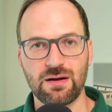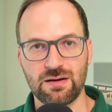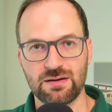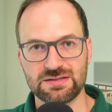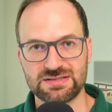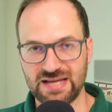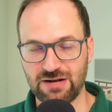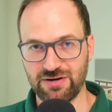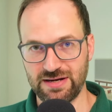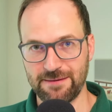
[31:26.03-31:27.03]

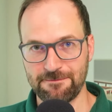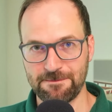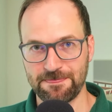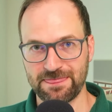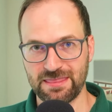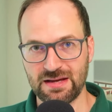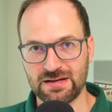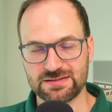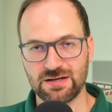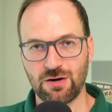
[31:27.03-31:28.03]
salary.
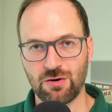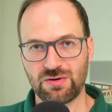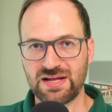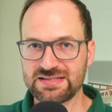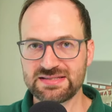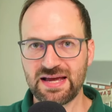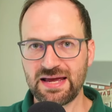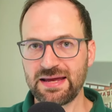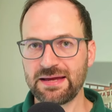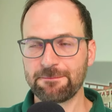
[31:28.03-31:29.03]
So let's
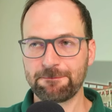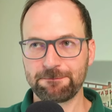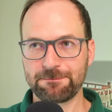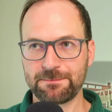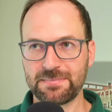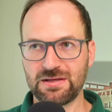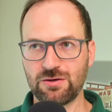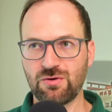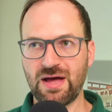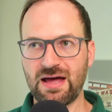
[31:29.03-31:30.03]
say
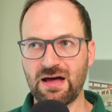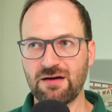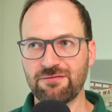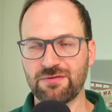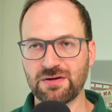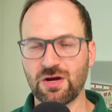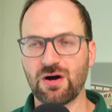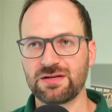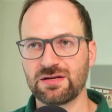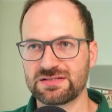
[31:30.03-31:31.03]
you have your,
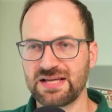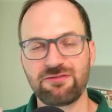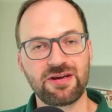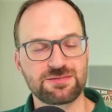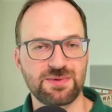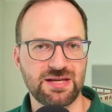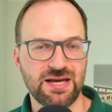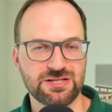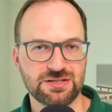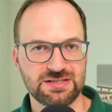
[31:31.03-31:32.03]
your salary
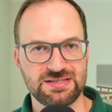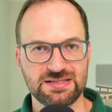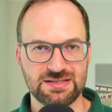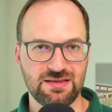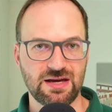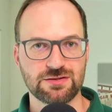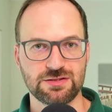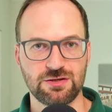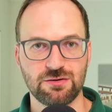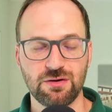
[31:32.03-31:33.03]
expectation is 60,000
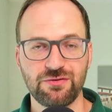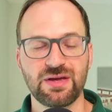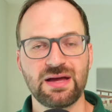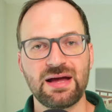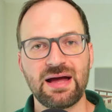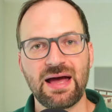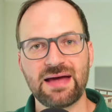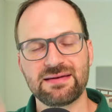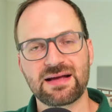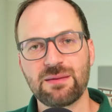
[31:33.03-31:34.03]
euros and
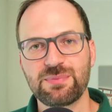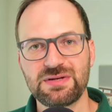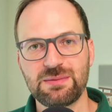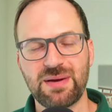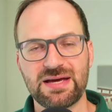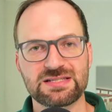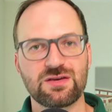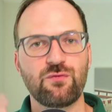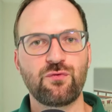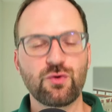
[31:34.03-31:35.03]
the company pays
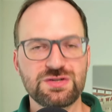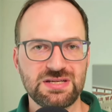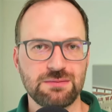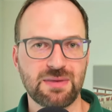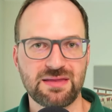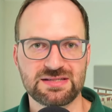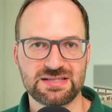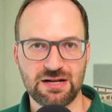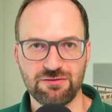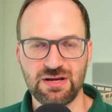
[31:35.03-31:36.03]
14 months
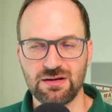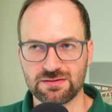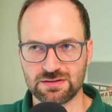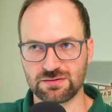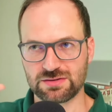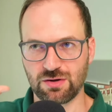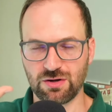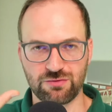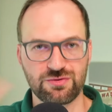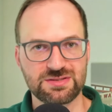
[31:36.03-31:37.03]
salary. It's called
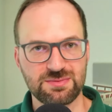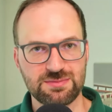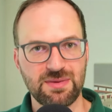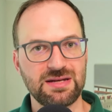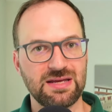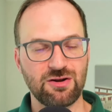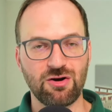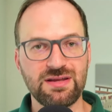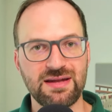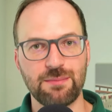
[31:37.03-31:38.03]
Christmas money and
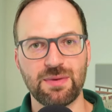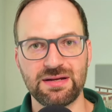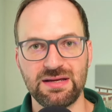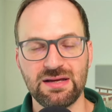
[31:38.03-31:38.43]
holiday money.